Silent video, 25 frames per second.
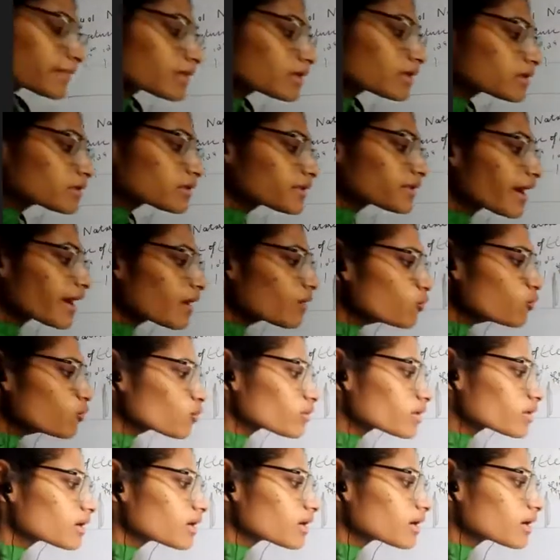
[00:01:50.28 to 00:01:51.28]
now
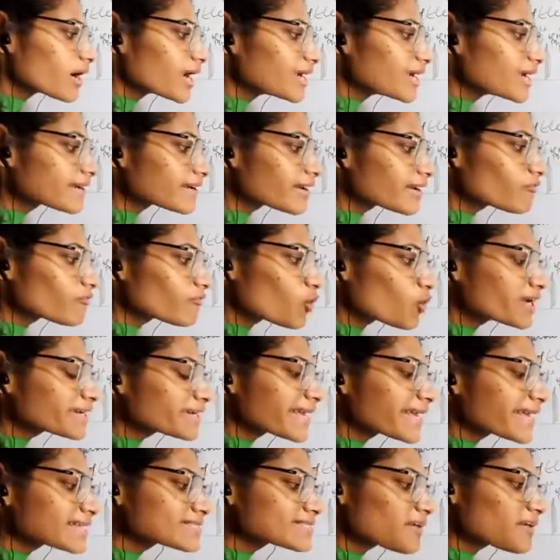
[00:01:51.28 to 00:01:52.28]
ultraviolet
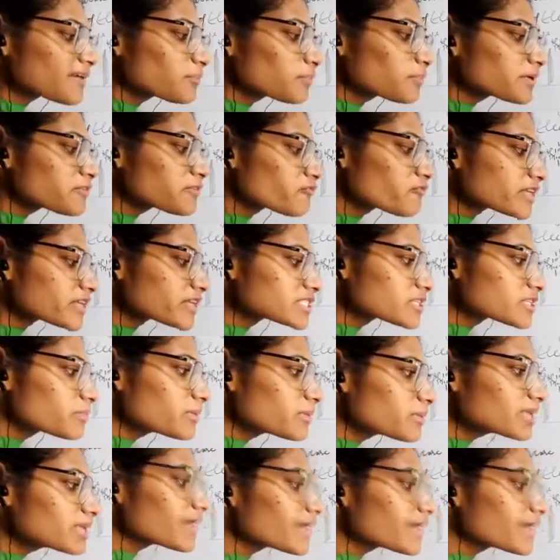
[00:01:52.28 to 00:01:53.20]
has a point, visible, and